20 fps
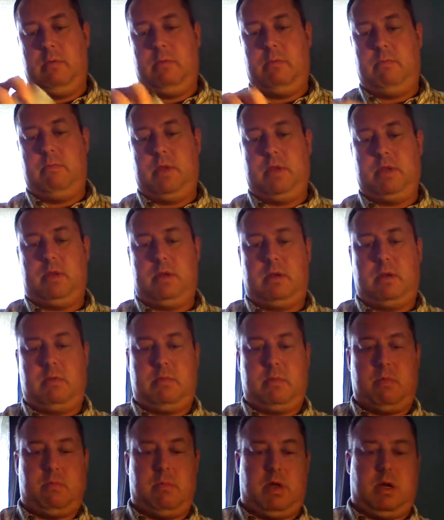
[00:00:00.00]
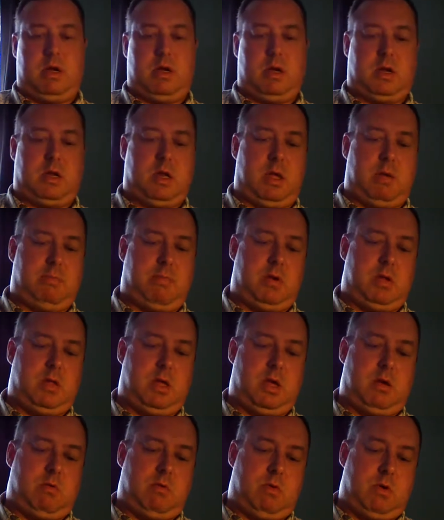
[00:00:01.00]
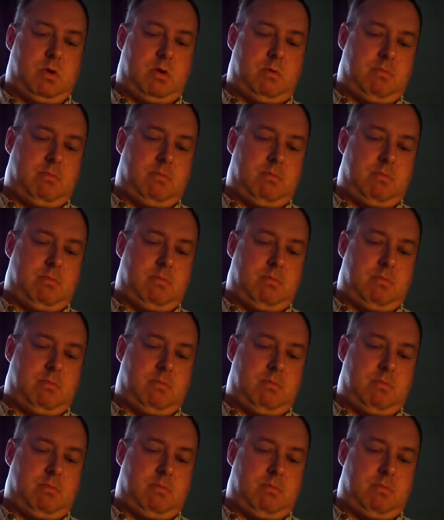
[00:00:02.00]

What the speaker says: Just don't want any duct tape on that one.